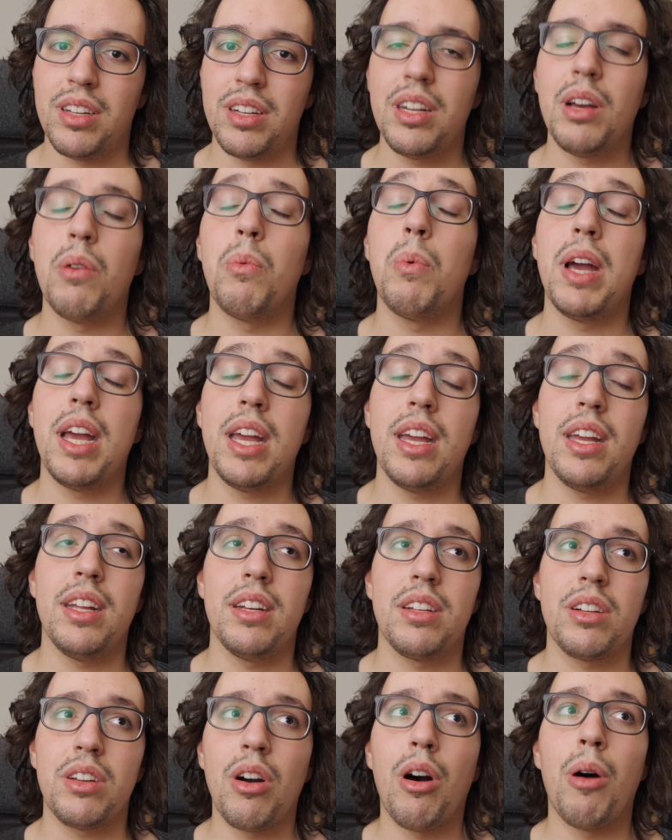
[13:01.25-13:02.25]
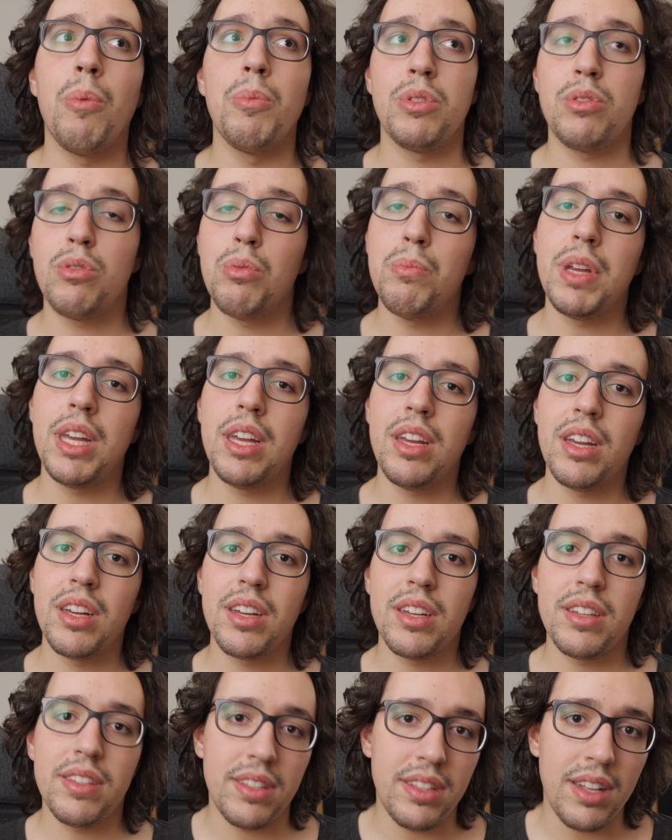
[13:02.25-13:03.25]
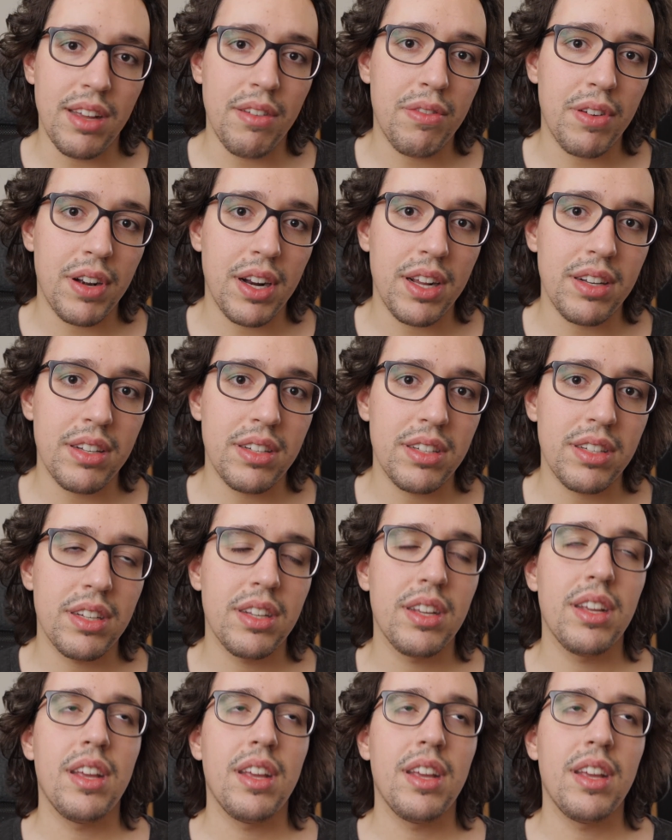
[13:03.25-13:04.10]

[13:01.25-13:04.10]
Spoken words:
the way it comes to be, is different.